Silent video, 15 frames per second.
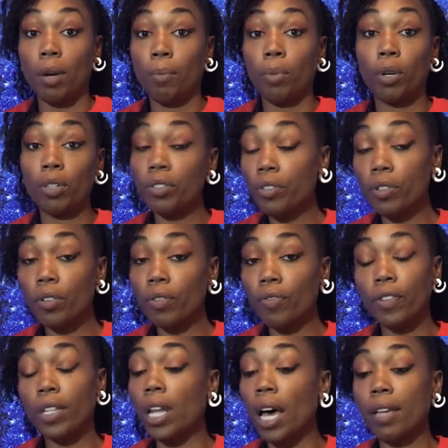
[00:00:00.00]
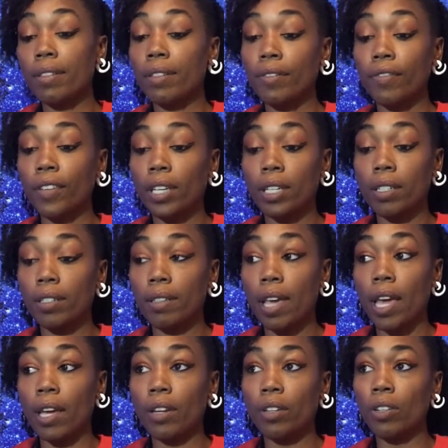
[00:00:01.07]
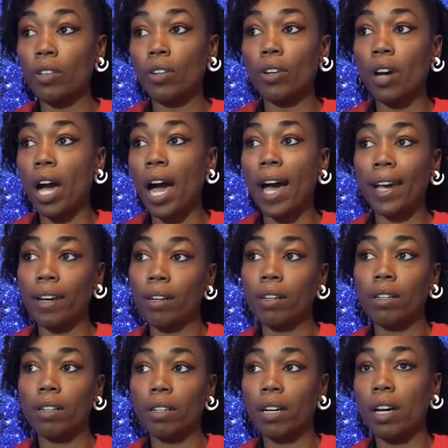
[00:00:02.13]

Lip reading: personal philosophies, and your higher